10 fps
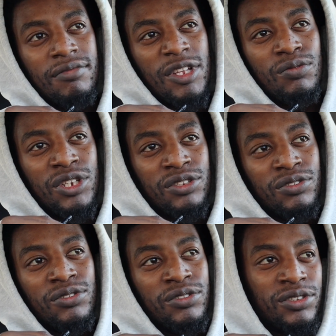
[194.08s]
the
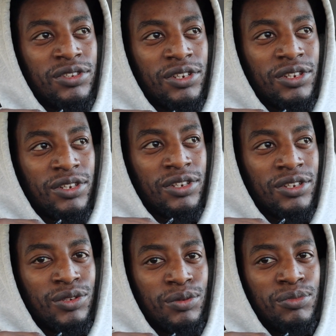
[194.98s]
resource
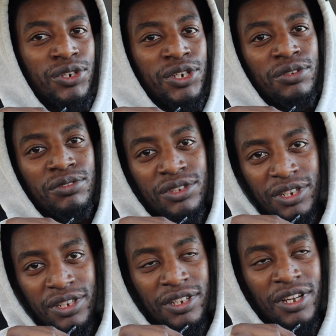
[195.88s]
to produce
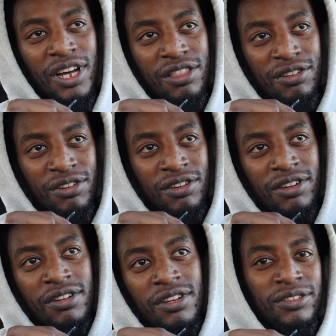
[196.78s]
other
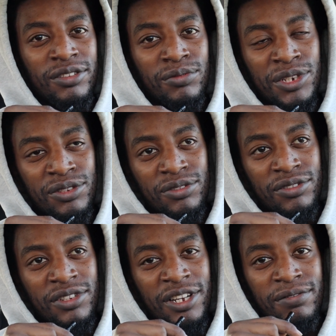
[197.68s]

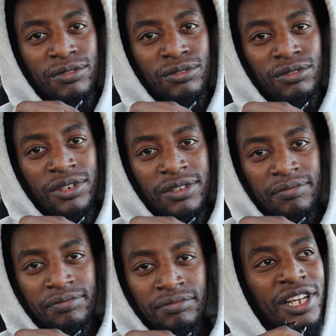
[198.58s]
resource like food.
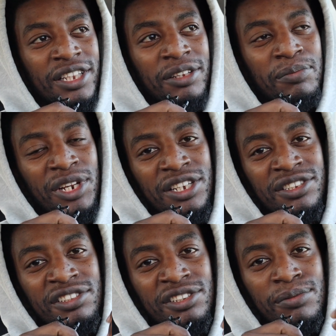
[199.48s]
I think money is
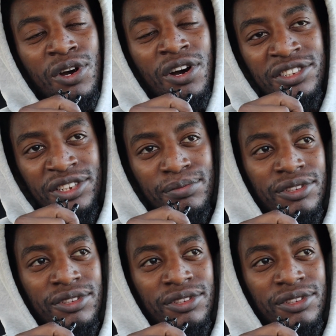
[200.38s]
the same concept.